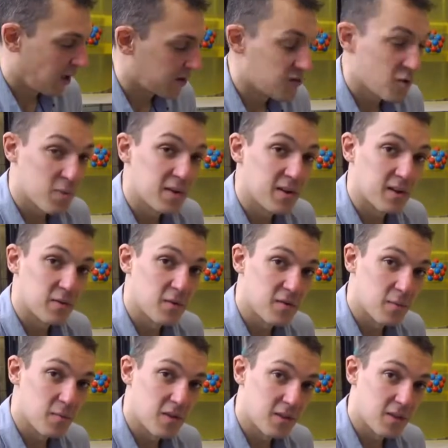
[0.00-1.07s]
And a superconductor is
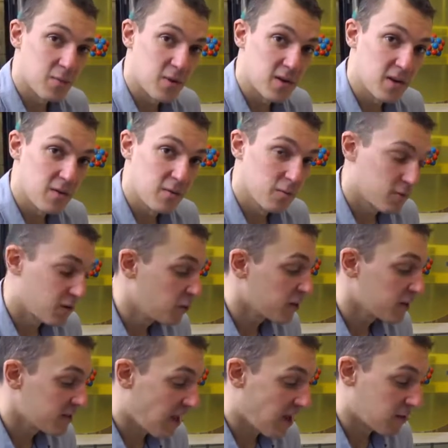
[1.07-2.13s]
something that when you
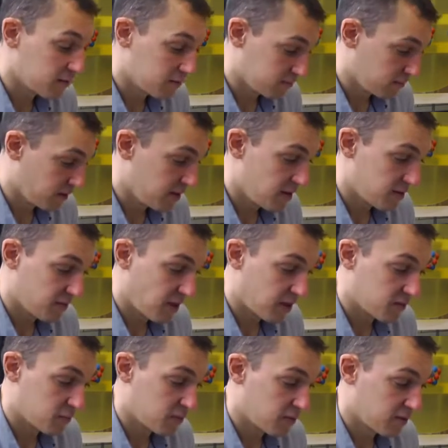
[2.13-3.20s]
cool it down, in this
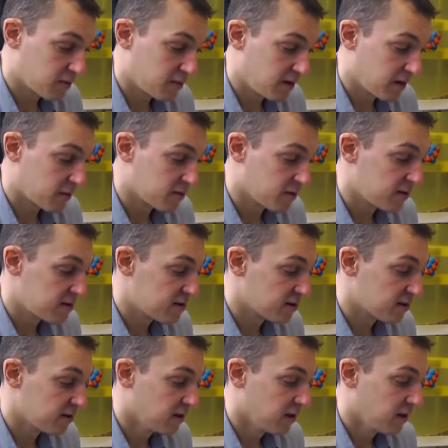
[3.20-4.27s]
case with liquid
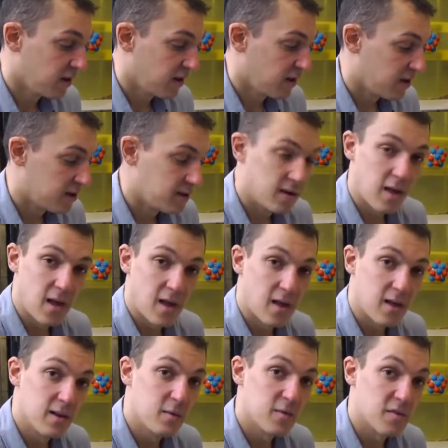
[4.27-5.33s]
nitrogen,
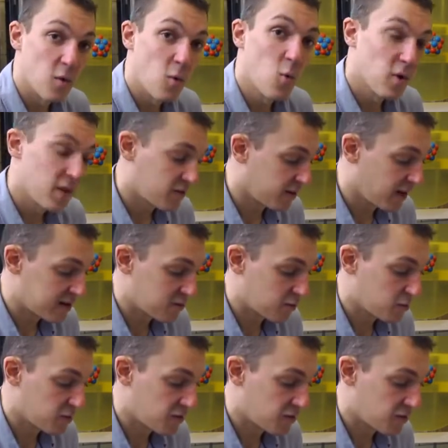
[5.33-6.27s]
loses all its electrical